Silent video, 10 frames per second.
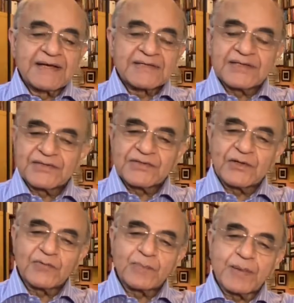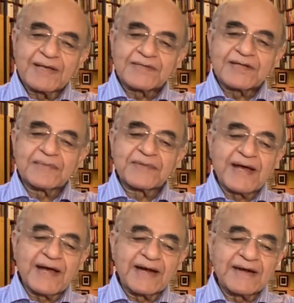since you have placed him
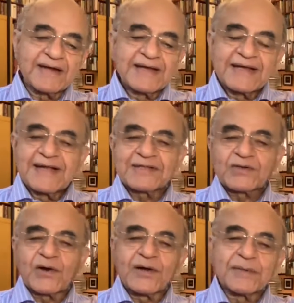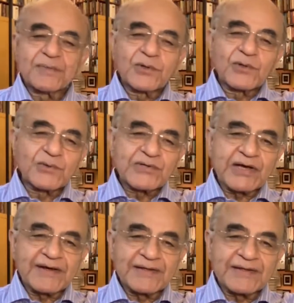there, let's call him
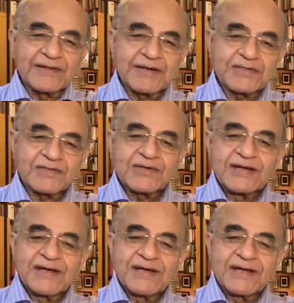Gurcharan Das.